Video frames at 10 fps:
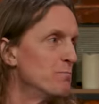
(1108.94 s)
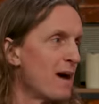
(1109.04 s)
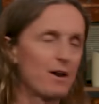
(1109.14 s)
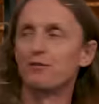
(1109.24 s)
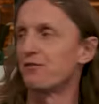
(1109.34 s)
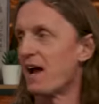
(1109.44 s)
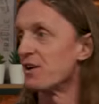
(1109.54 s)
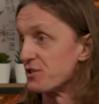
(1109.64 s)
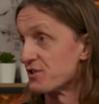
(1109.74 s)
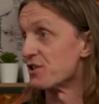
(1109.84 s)
metal
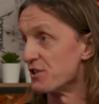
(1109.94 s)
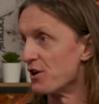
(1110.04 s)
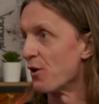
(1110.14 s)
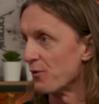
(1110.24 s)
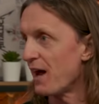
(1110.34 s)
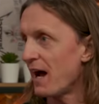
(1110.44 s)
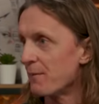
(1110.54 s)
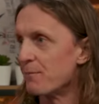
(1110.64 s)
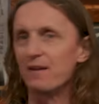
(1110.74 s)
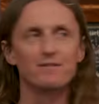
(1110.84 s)
fan doesn't know
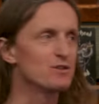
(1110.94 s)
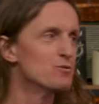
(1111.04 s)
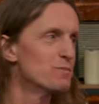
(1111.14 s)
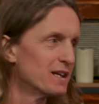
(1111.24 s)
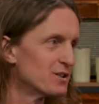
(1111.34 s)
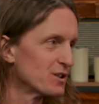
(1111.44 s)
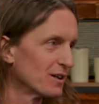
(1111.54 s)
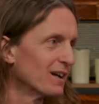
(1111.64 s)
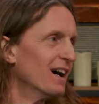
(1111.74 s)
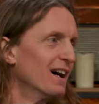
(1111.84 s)
that, but you begin to,
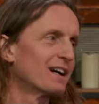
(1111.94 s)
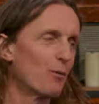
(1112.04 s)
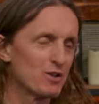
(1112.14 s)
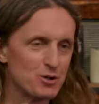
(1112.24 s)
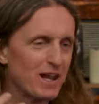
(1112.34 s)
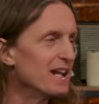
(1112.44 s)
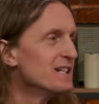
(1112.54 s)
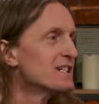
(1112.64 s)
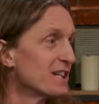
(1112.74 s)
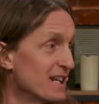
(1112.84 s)
once you get
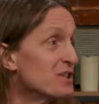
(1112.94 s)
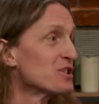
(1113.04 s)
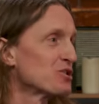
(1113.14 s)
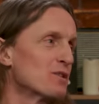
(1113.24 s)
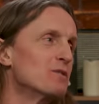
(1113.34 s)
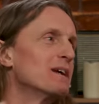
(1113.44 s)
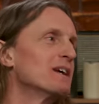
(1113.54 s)
into the industry, you